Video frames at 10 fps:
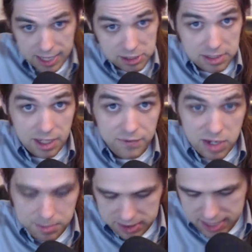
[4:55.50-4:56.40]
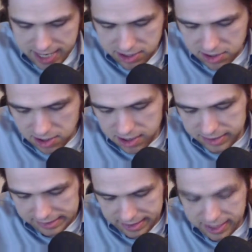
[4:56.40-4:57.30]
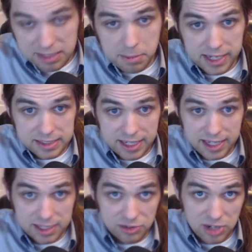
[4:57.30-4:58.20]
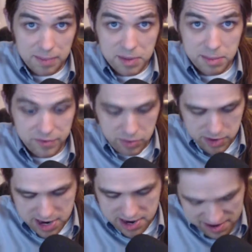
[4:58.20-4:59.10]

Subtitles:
just lifted up a stack of cards, hit the mic stand, and dropped them everywhere.